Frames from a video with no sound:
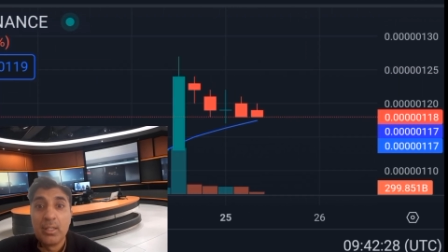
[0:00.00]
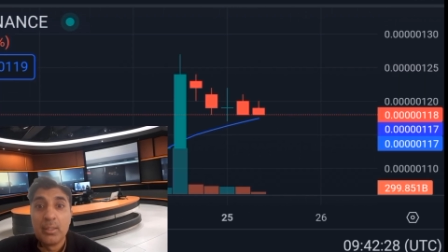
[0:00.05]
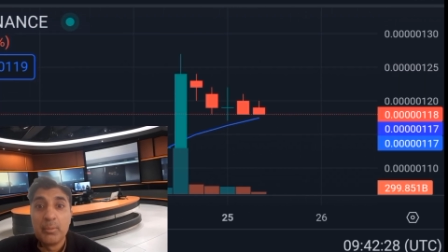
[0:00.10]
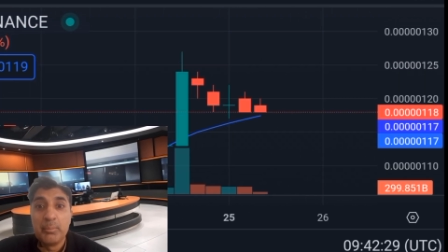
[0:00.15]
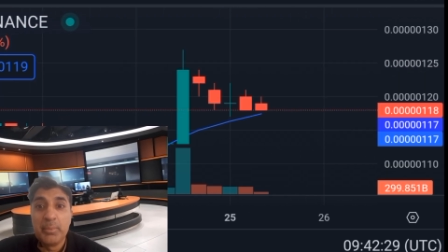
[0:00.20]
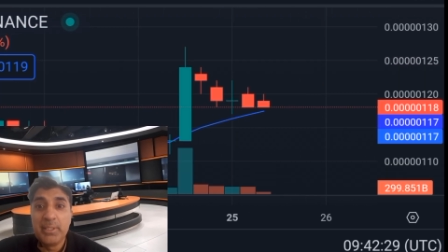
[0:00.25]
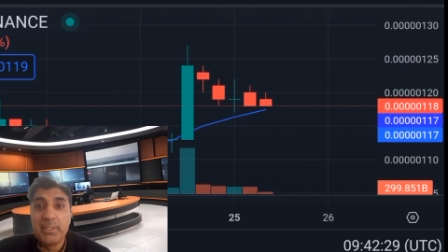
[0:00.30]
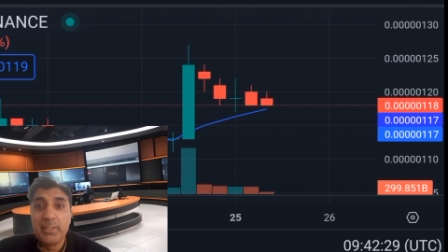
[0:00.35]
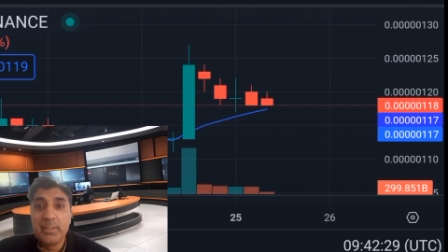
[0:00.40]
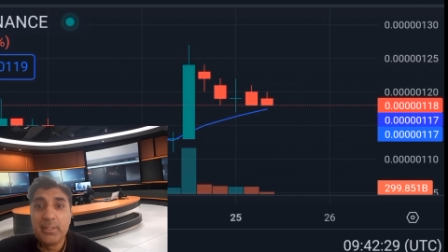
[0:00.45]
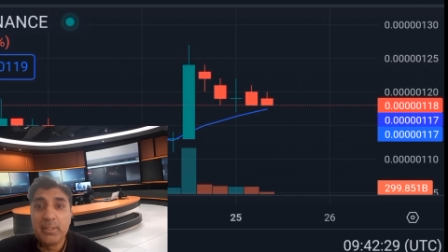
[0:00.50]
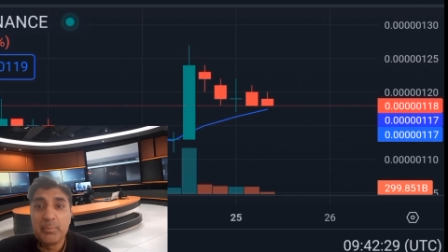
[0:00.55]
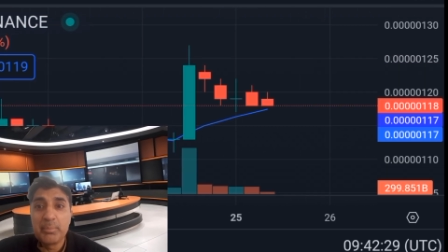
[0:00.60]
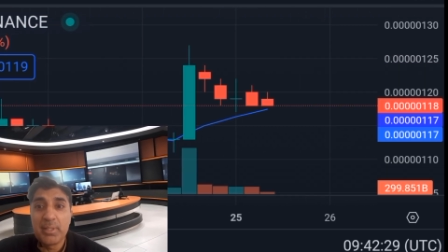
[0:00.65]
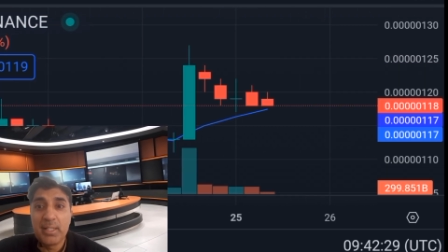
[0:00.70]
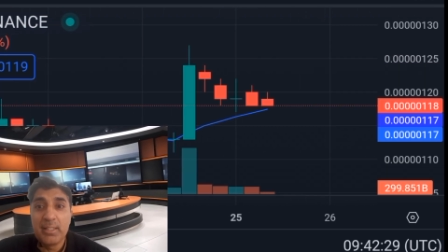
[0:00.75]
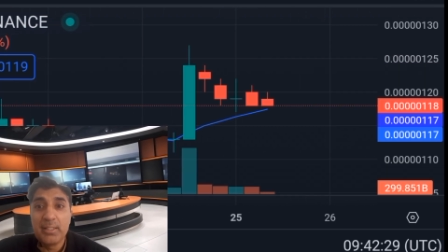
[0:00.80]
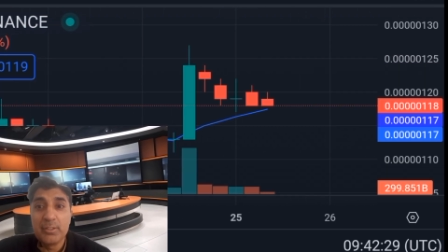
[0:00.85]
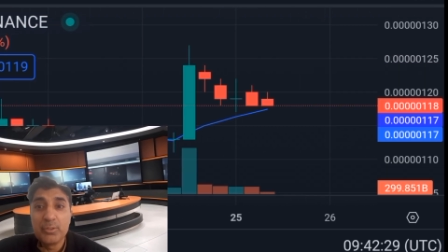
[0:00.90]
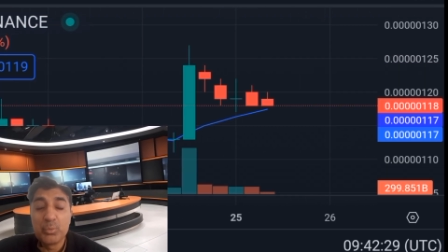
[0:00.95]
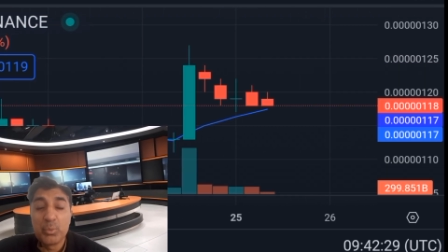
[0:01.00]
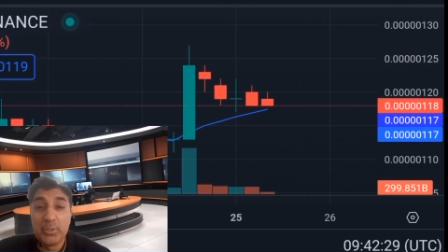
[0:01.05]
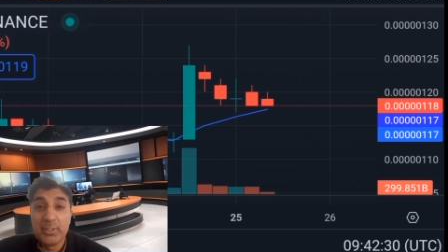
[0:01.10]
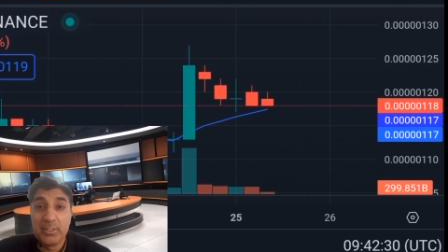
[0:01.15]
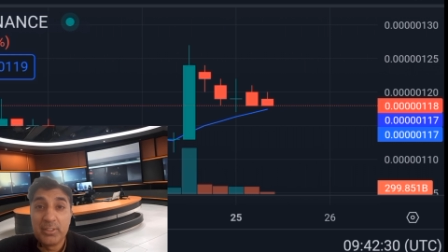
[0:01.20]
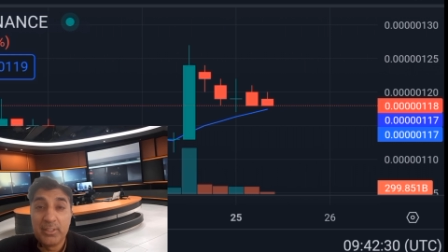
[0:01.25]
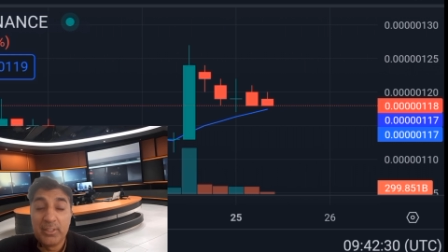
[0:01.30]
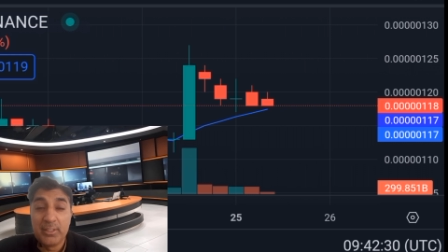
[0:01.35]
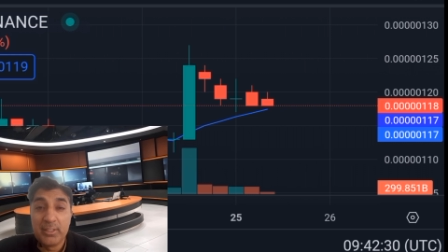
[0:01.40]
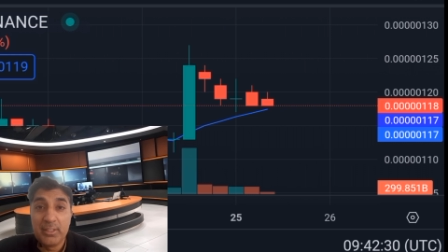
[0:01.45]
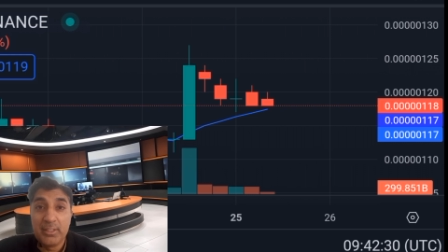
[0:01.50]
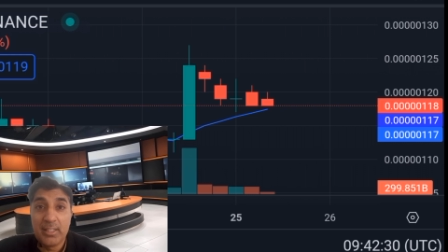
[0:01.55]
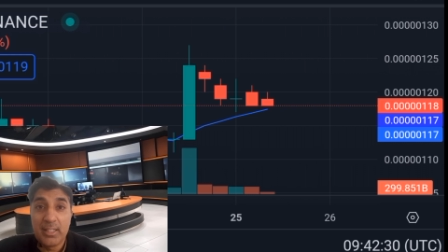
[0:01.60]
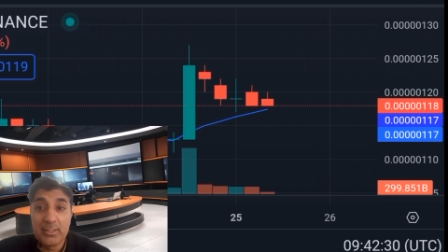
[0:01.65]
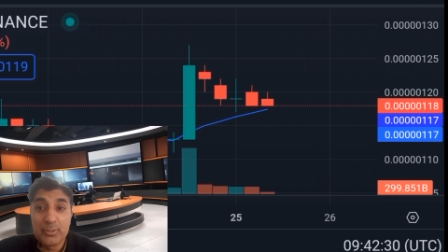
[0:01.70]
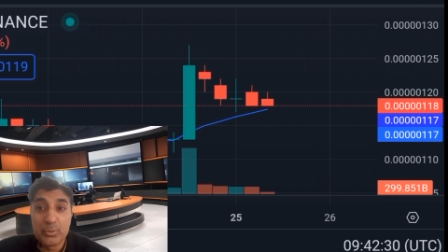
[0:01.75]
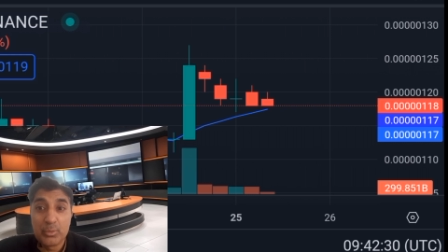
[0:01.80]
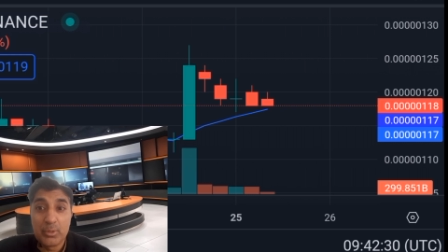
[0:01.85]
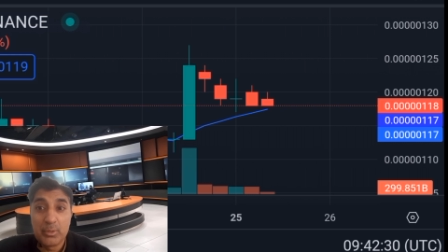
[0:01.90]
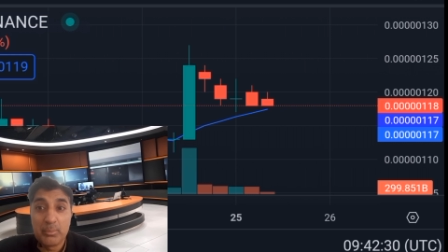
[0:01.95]
BTT price volatility
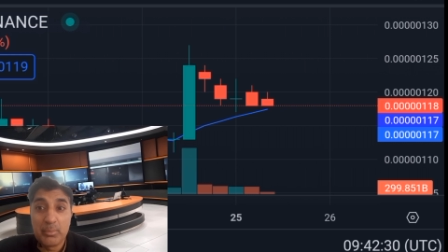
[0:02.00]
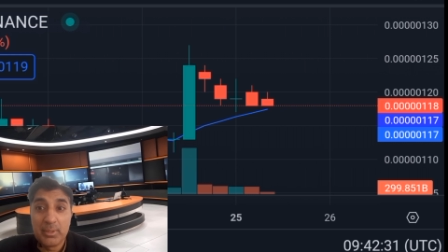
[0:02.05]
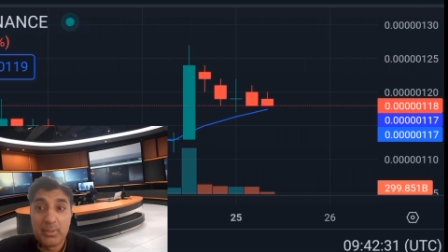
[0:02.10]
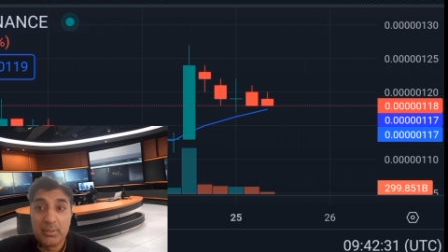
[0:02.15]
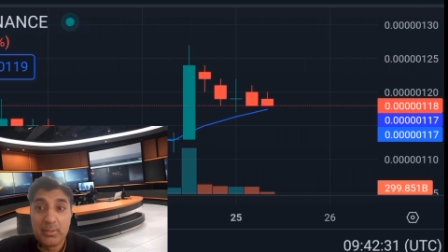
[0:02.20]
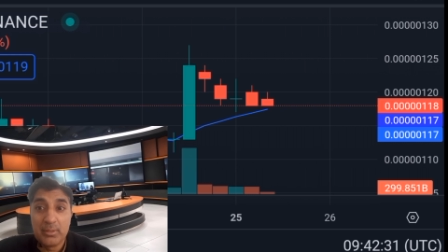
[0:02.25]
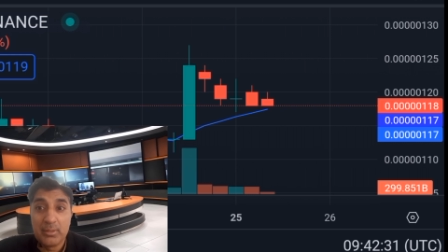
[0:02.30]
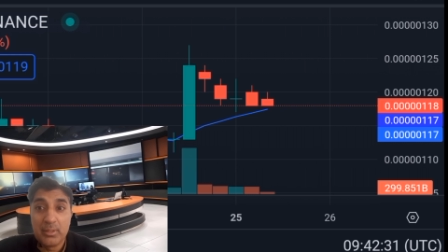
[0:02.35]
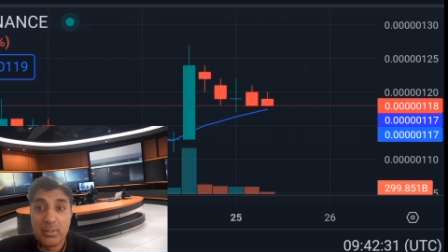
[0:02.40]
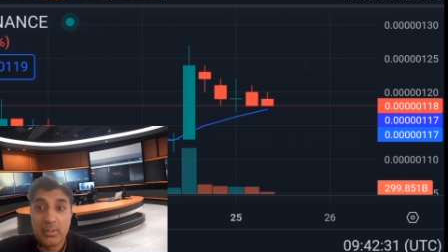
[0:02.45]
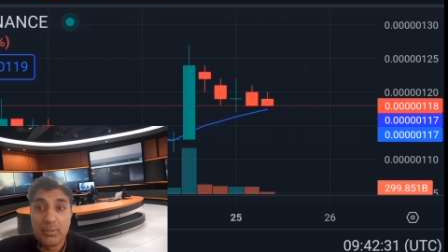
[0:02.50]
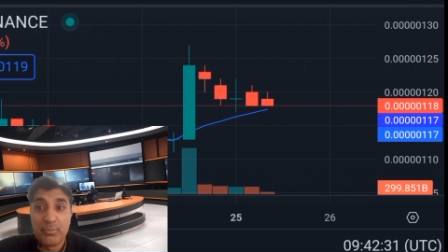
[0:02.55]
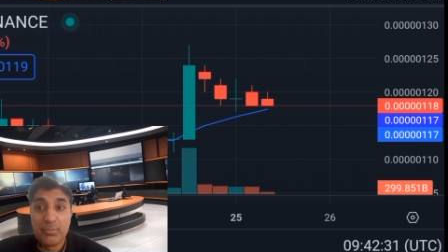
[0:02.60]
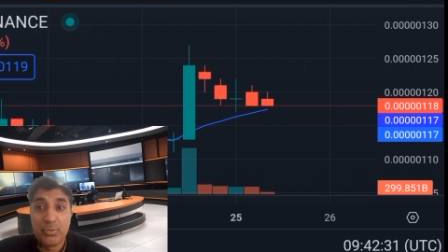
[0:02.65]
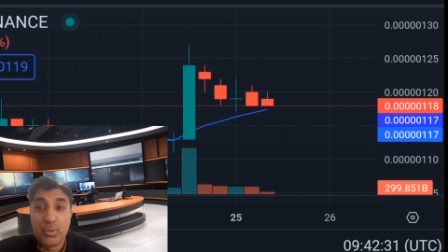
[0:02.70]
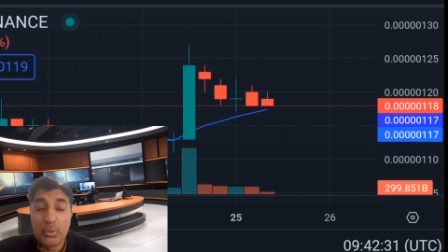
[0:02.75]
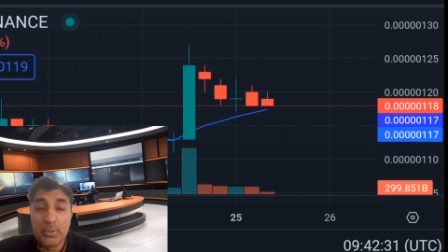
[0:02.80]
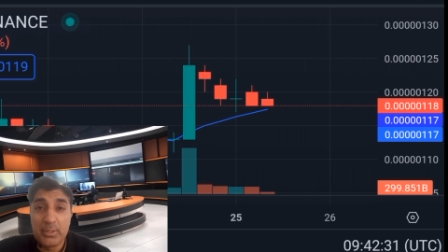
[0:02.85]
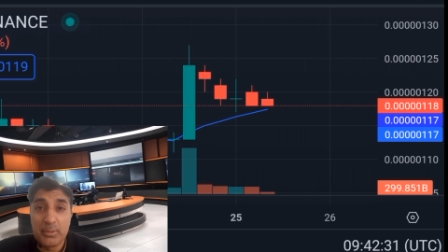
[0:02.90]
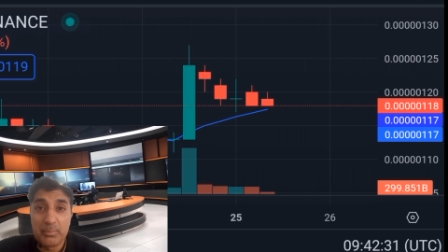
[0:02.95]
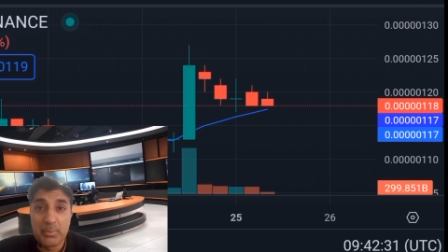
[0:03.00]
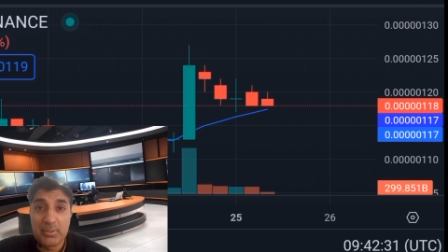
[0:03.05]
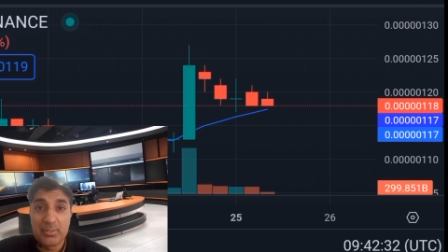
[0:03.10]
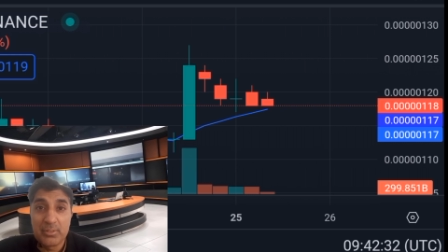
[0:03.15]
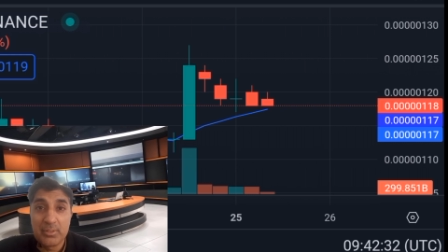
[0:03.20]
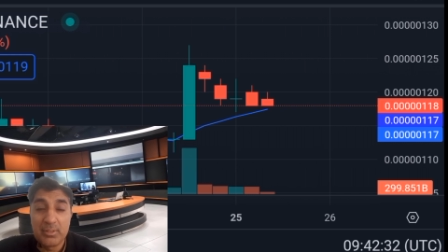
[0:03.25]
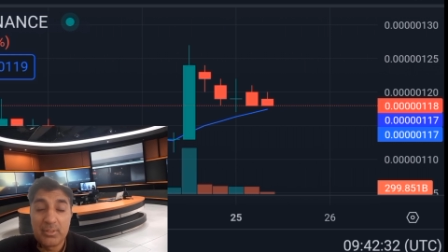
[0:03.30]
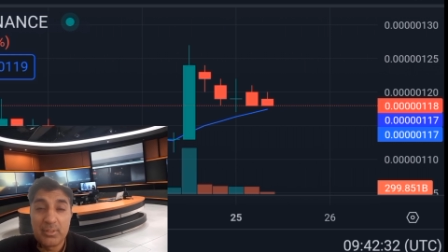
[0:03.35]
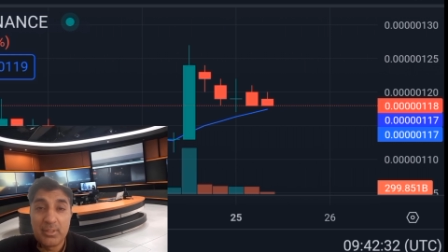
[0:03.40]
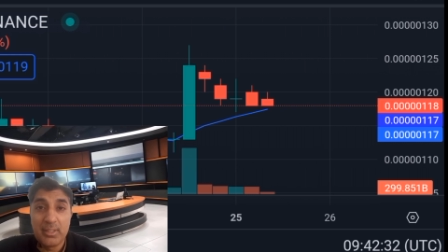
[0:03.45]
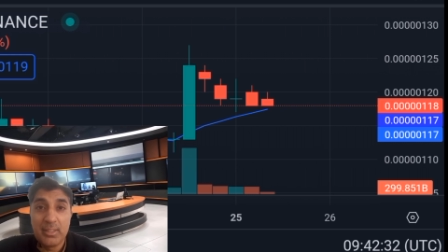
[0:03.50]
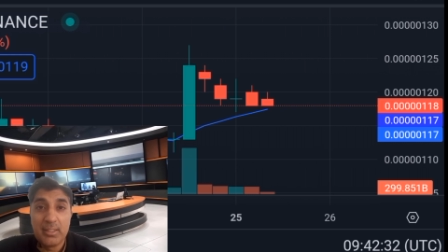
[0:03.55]
last 1 month 40%,